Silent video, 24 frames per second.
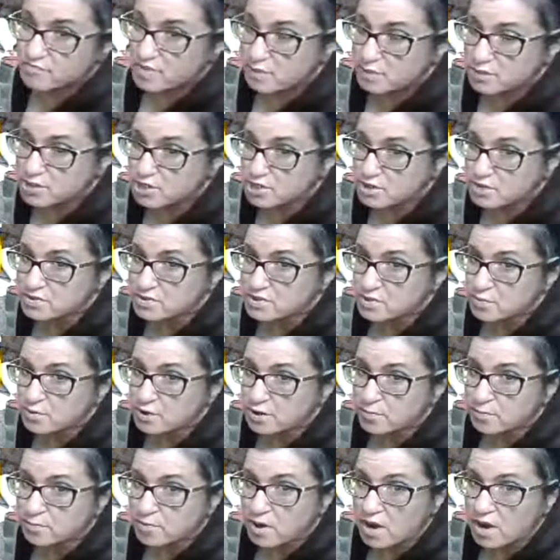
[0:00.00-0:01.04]
maybe show you some
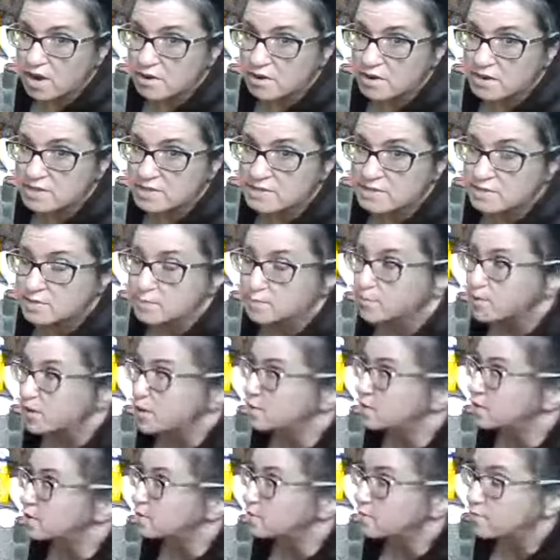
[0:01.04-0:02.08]
more progress.
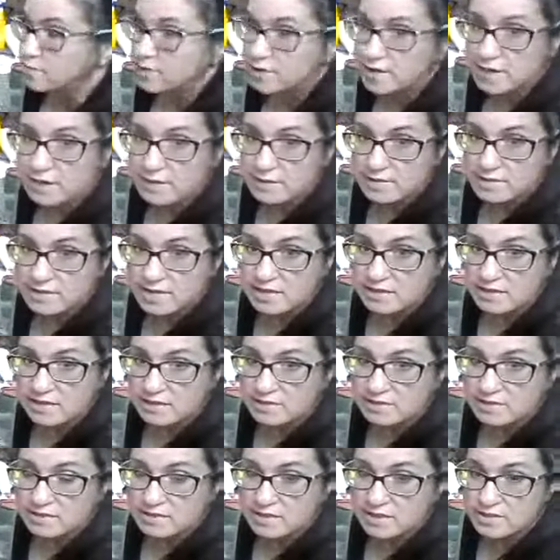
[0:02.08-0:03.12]
But I'm going to run out of
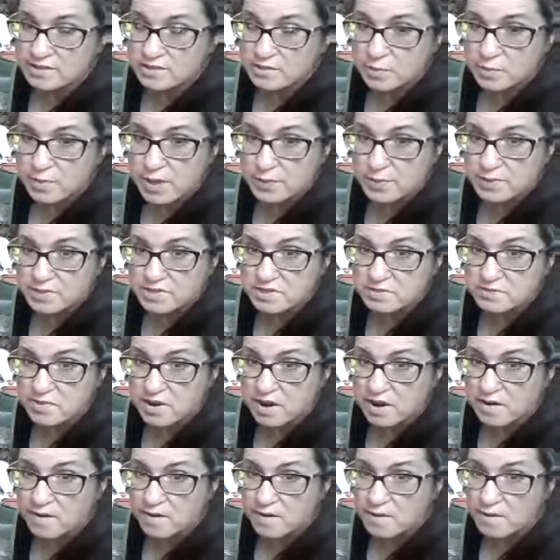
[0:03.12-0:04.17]
daylight tonight, so it might be
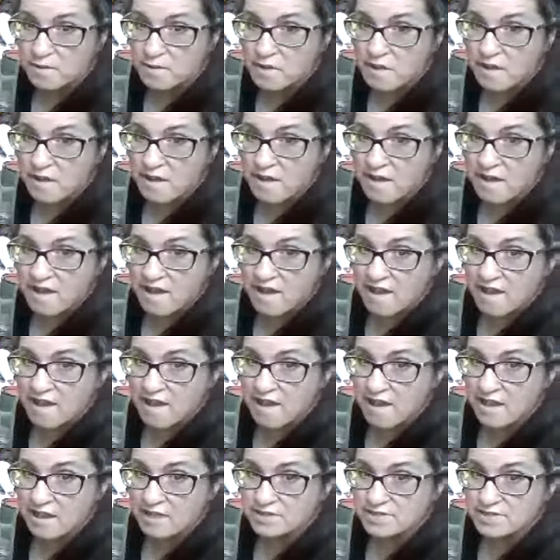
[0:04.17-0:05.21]
tomorrow,
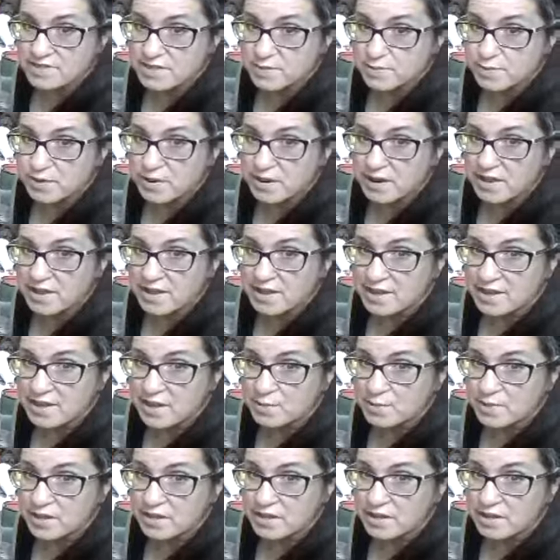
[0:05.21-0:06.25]
and see where I
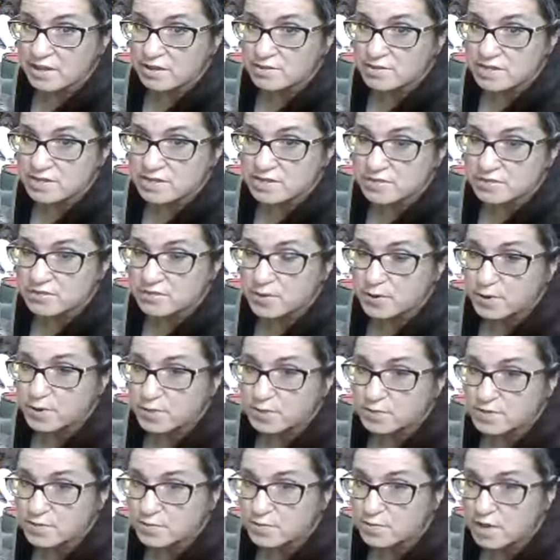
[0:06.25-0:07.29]
am, and I'll take some
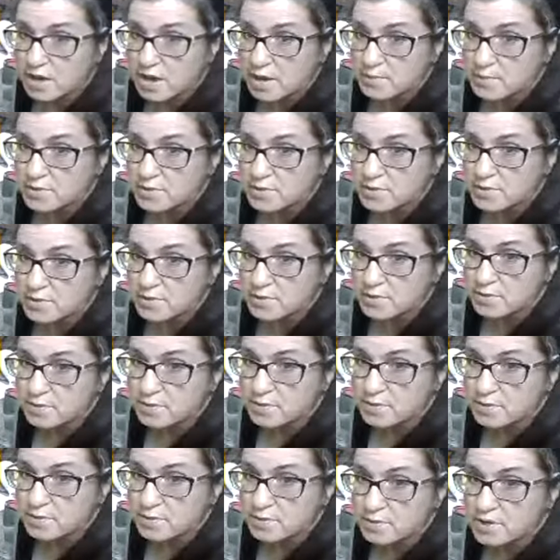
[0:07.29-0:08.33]
photos and pop them
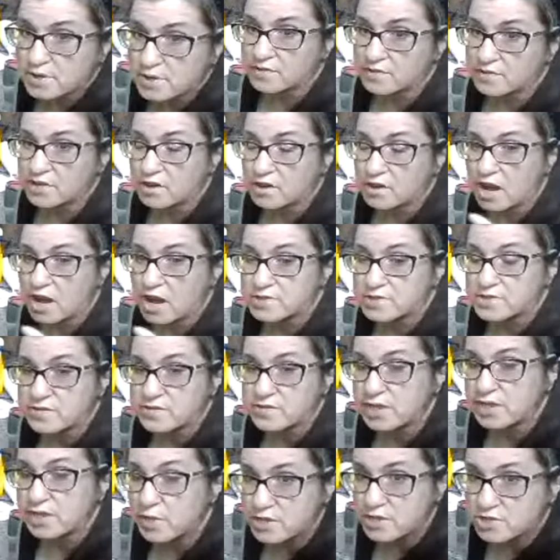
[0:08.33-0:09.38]
on the comments. If you have any
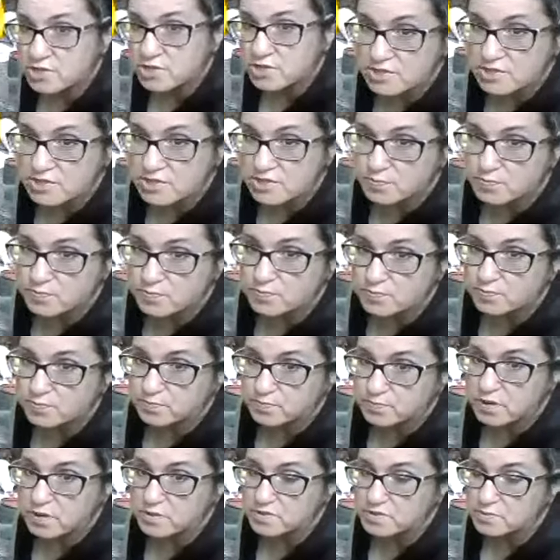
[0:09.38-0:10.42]
questions,
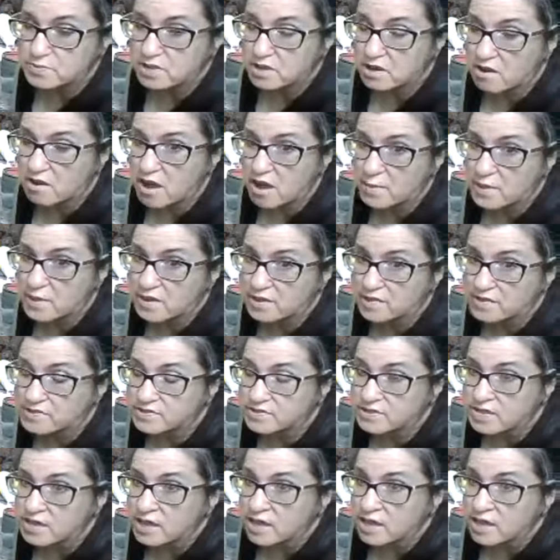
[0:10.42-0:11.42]
post them in the comments.